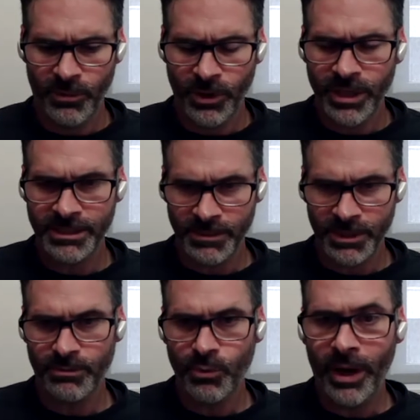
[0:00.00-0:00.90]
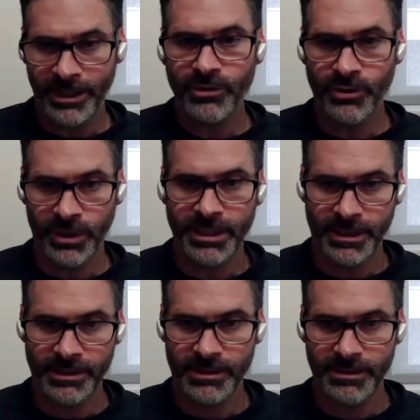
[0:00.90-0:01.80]
organisms are quite good at
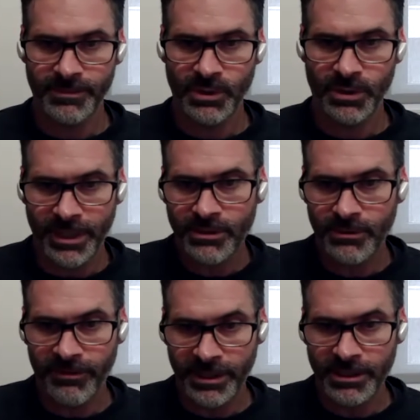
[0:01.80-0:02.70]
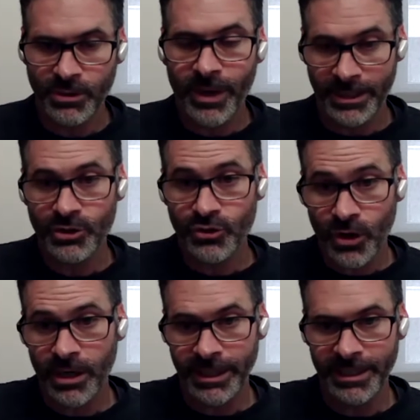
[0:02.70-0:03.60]
this. So the rescue effect is quite
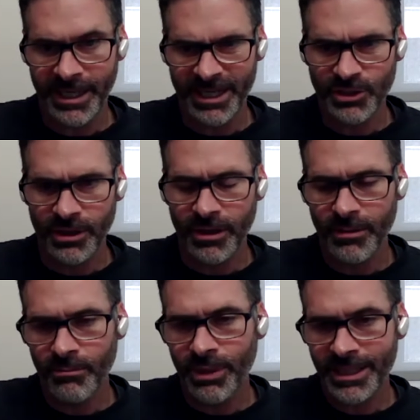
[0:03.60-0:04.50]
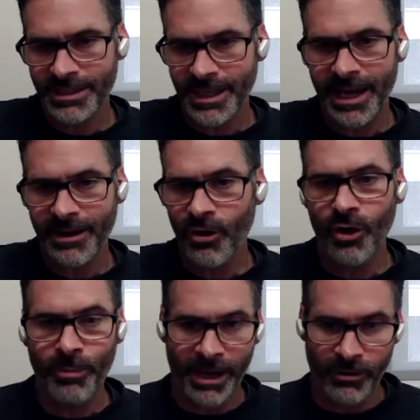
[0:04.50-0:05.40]
strong in nature, but it's not
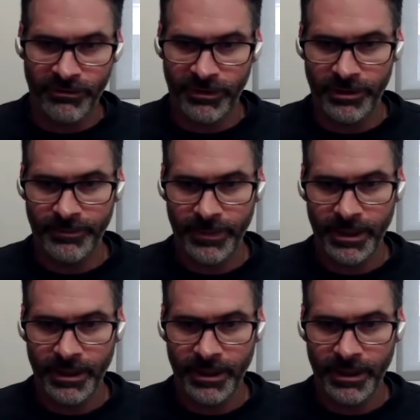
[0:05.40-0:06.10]
all powerful.